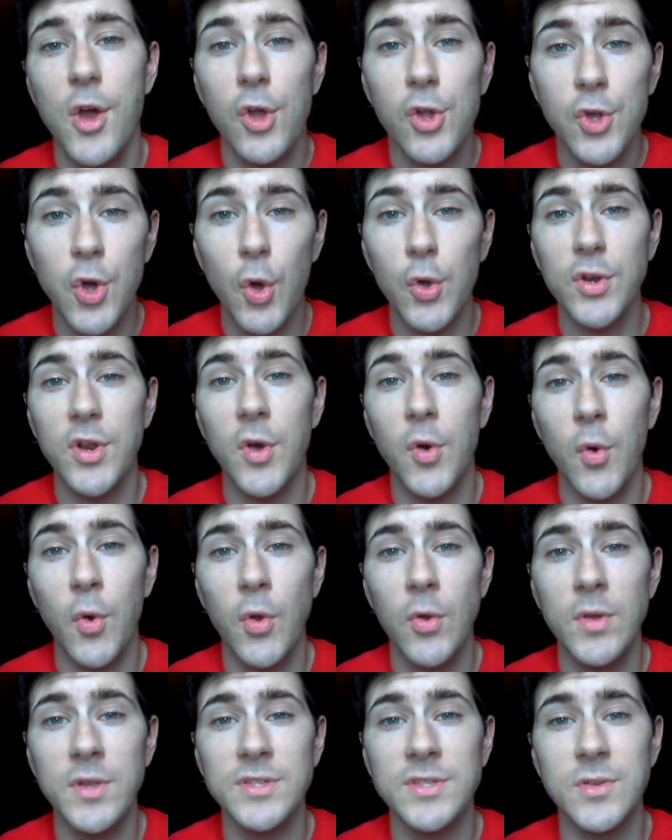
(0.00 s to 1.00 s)
coconut
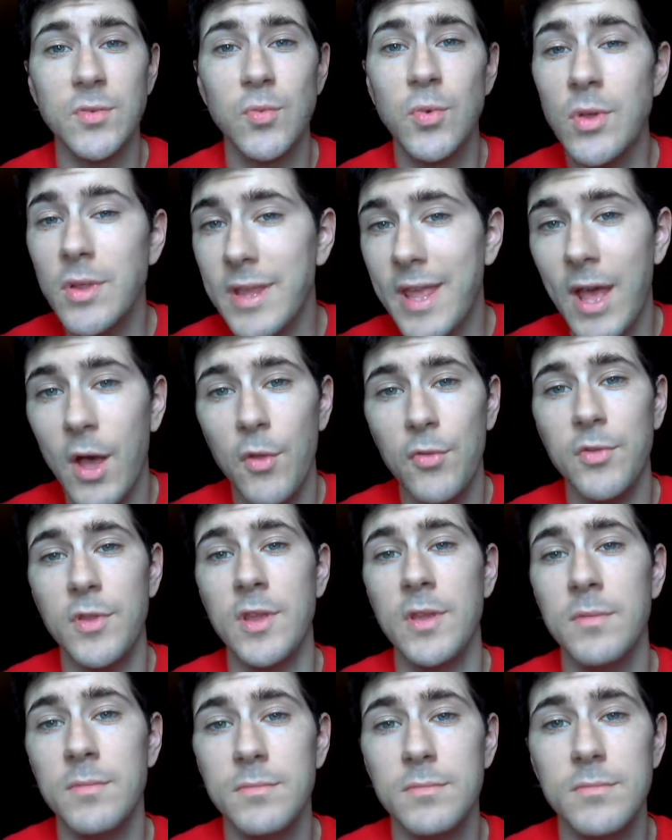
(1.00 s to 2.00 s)
oil is a really
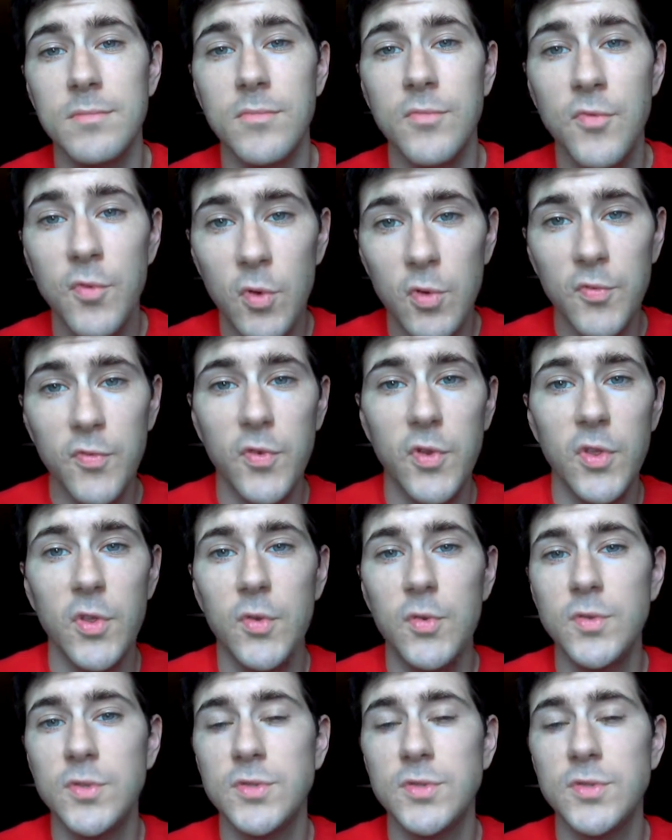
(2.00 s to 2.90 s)
healthy food for you,